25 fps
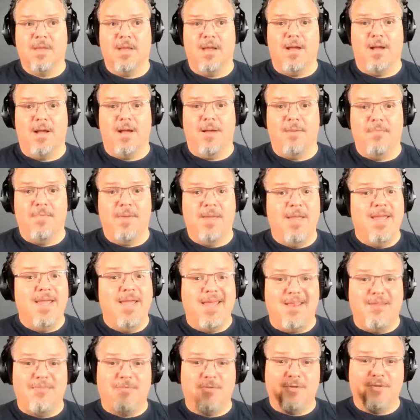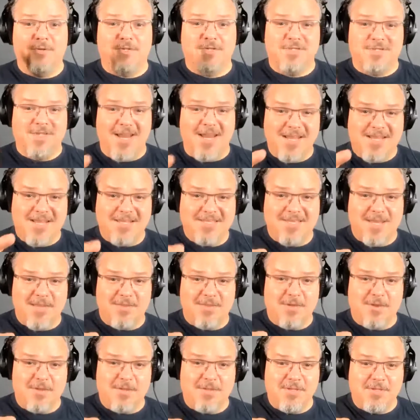And if there's a scientist
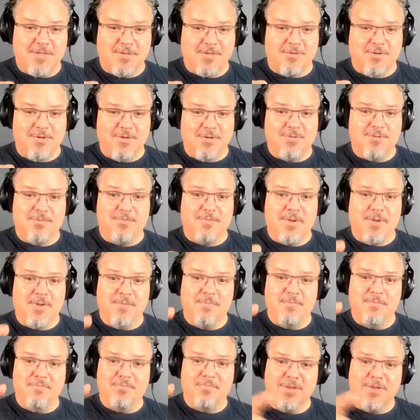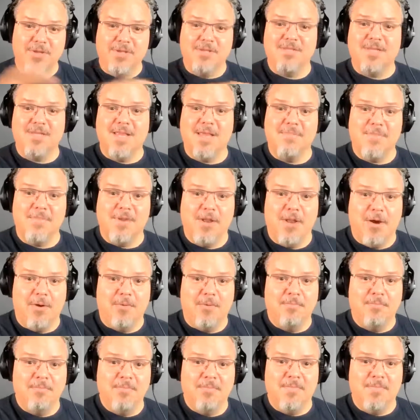out there that disagrees with me, please let me
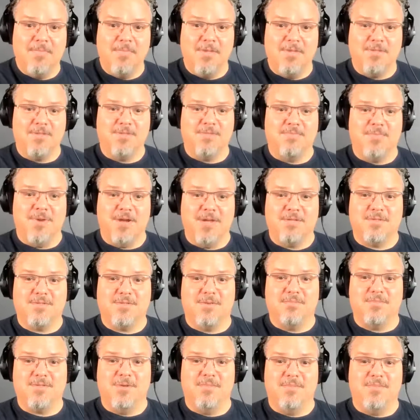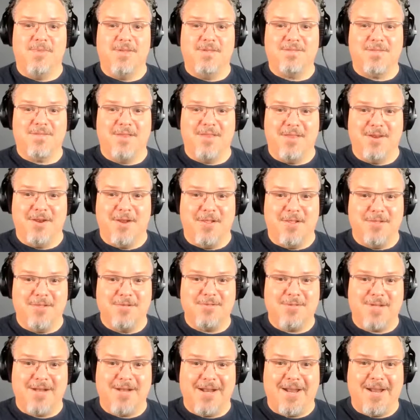know. This is my assumption based on the
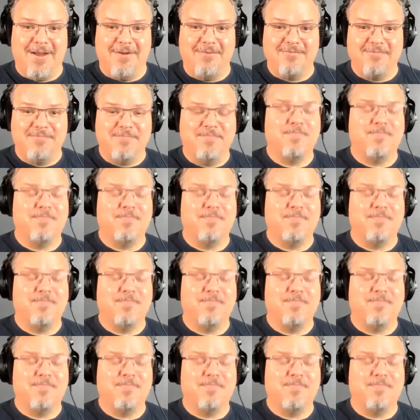knowledge that I have.